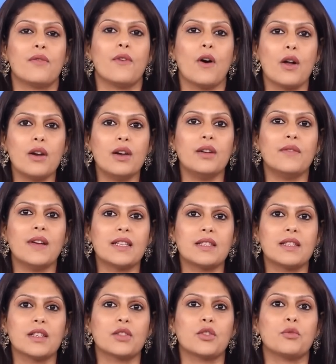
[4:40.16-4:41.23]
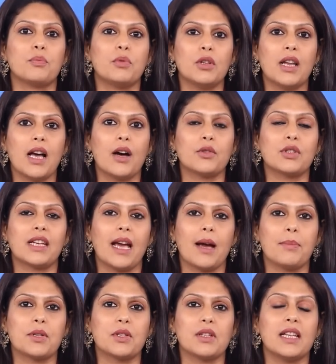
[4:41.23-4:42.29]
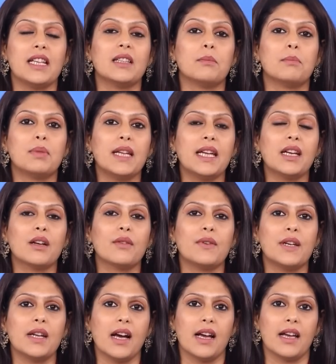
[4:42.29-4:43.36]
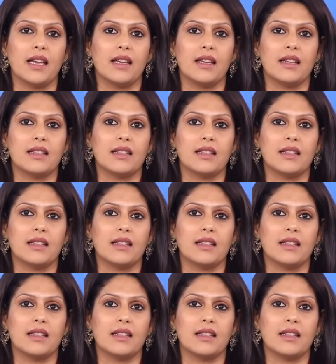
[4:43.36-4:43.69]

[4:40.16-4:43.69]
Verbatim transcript: Foreign investors could pull out capital in the blink of an eye.